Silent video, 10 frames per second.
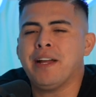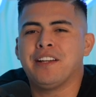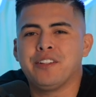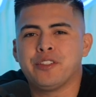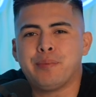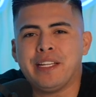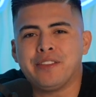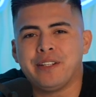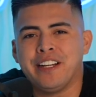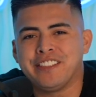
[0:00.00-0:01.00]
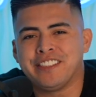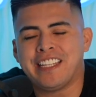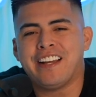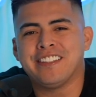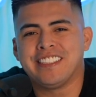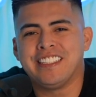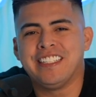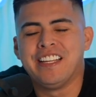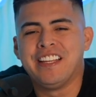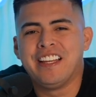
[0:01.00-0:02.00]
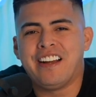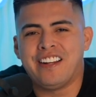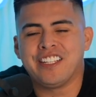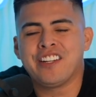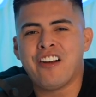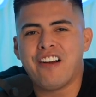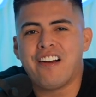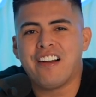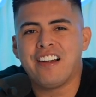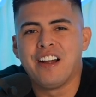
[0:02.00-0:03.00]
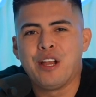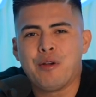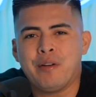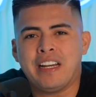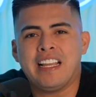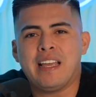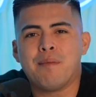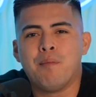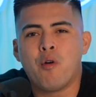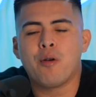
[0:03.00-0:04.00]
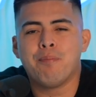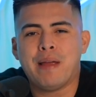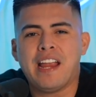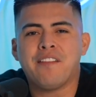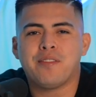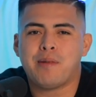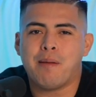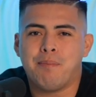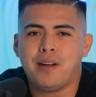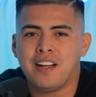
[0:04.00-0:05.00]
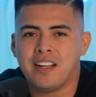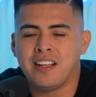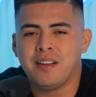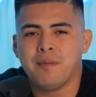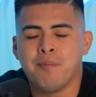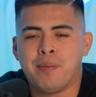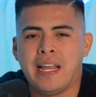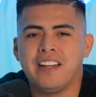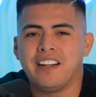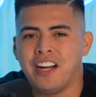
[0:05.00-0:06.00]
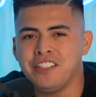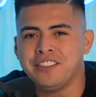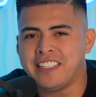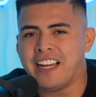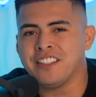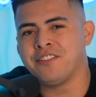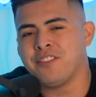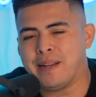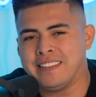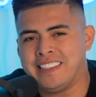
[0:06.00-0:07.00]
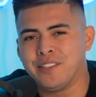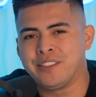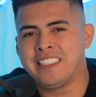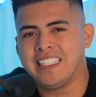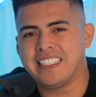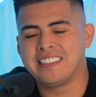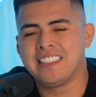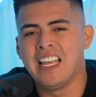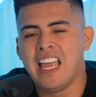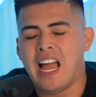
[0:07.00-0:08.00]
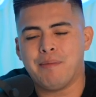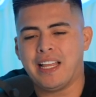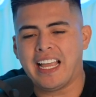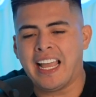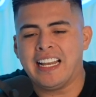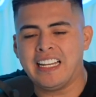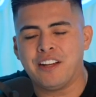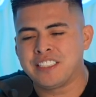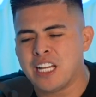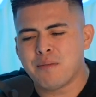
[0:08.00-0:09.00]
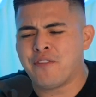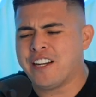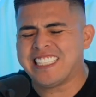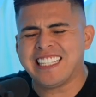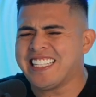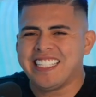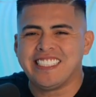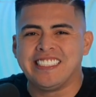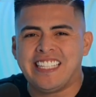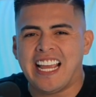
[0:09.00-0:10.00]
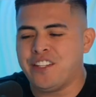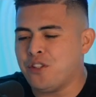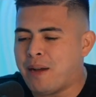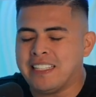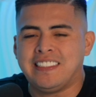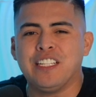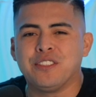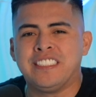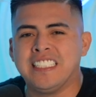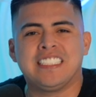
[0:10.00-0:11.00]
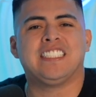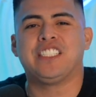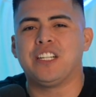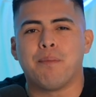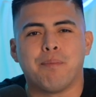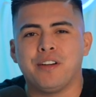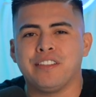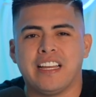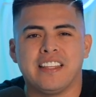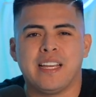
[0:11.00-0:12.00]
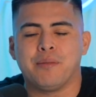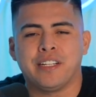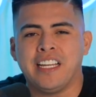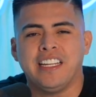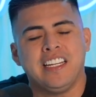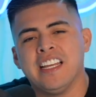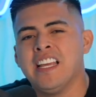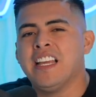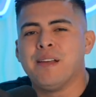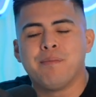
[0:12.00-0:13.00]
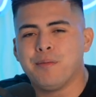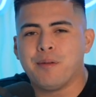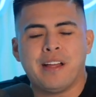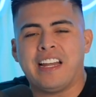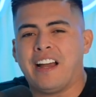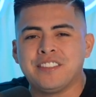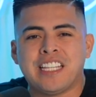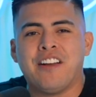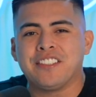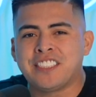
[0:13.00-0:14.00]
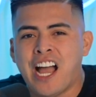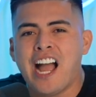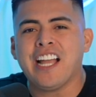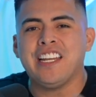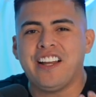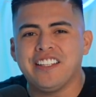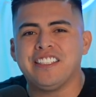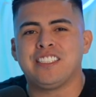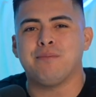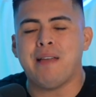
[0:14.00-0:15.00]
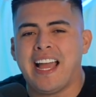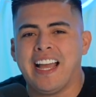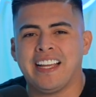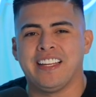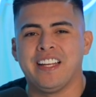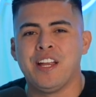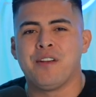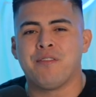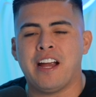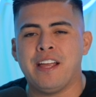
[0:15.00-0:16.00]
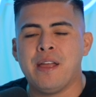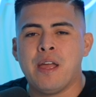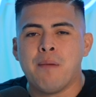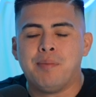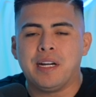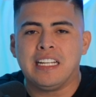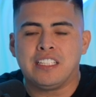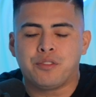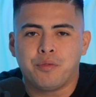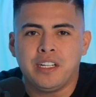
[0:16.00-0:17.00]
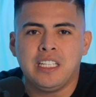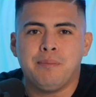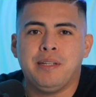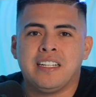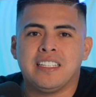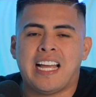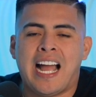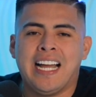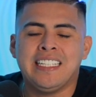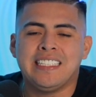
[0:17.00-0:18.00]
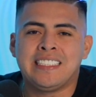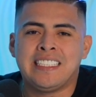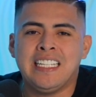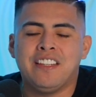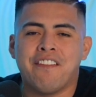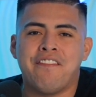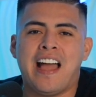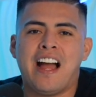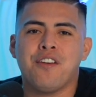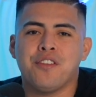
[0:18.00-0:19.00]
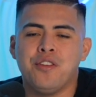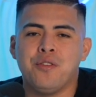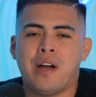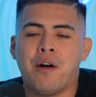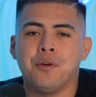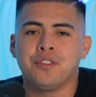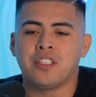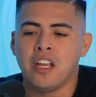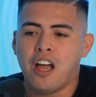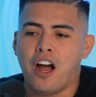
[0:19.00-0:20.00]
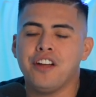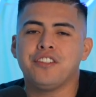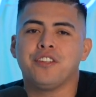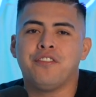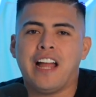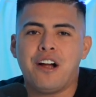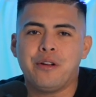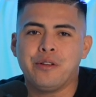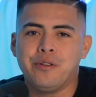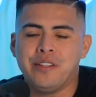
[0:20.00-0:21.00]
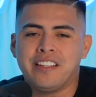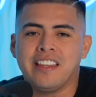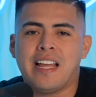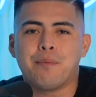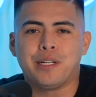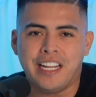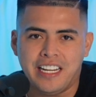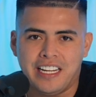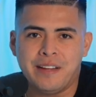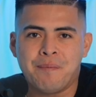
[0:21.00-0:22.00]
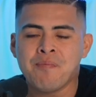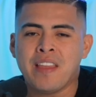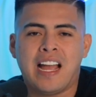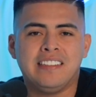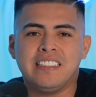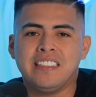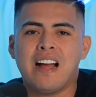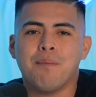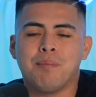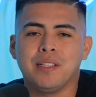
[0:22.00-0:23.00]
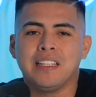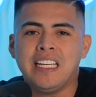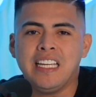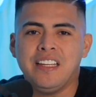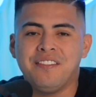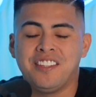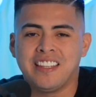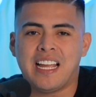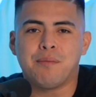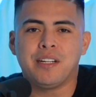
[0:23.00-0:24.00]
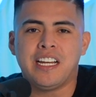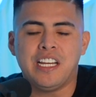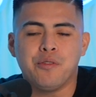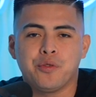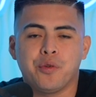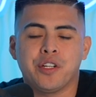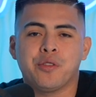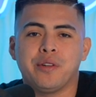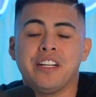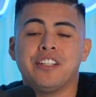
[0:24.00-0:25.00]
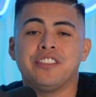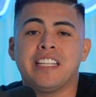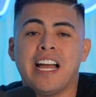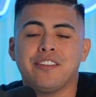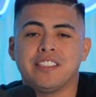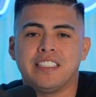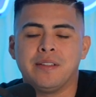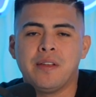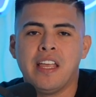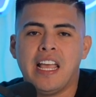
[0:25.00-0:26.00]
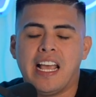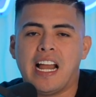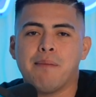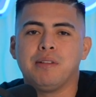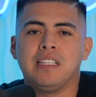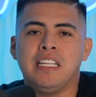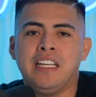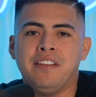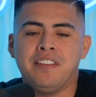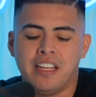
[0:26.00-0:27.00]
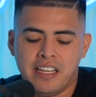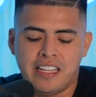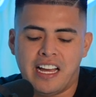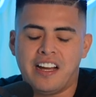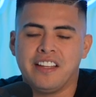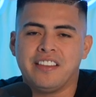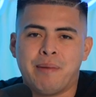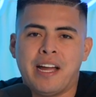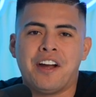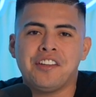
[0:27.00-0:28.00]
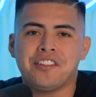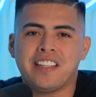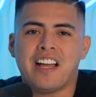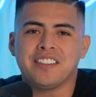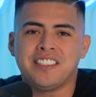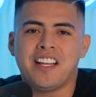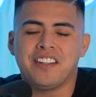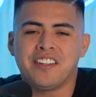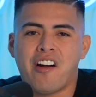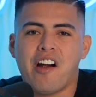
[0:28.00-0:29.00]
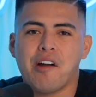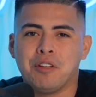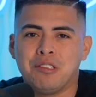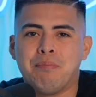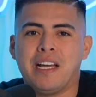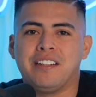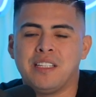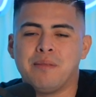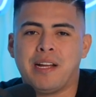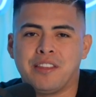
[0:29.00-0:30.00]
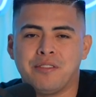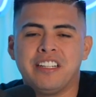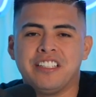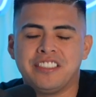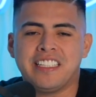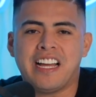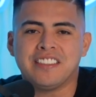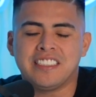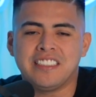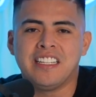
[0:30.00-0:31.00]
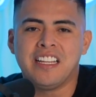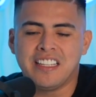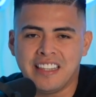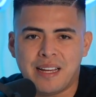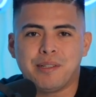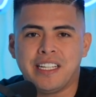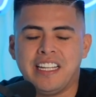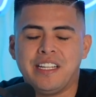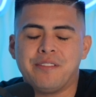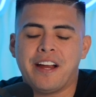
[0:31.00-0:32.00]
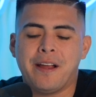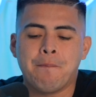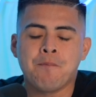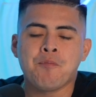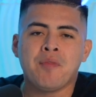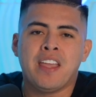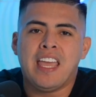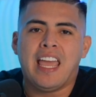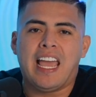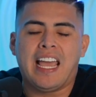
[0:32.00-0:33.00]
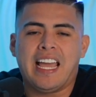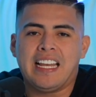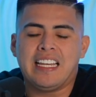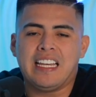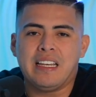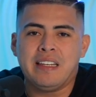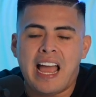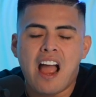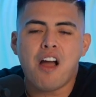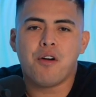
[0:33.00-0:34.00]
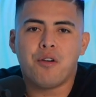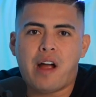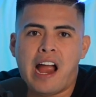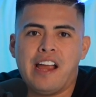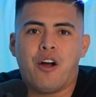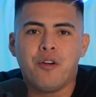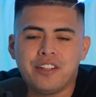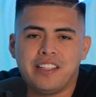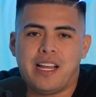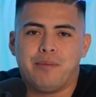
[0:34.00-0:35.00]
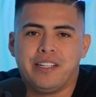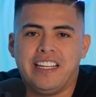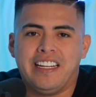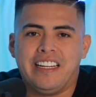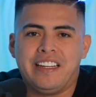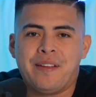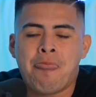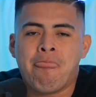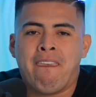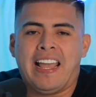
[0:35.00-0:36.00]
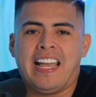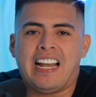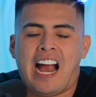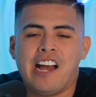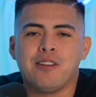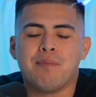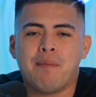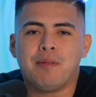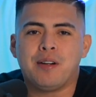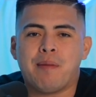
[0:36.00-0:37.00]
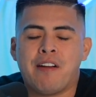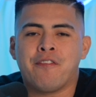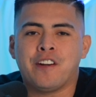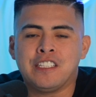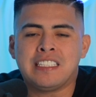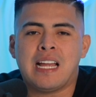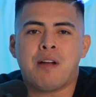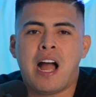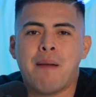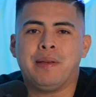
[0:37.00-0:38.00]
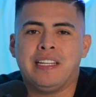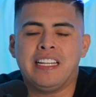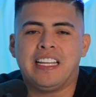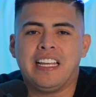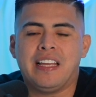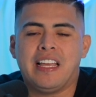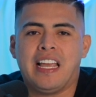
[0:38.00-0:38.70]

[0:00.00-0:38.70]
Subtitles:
I going to go spend $300,000 on a car when I get more bang for my buck paying $100,000 for my Z06? I'm like, and I was telling my friends, at the end of the day, dude, my Z06 is gonna burn that Lamborghini. But when I was talking all this smack, right? But it's really because I didn't see the value. I was undervaluing the Lamborghini. I did not believe the Lamborghini was worth $300,000. And I believed that my $100,000 car was better than my $300,000 Lamborghini, right? And now I own a Lamborghini. And I remember my first time hopping in it.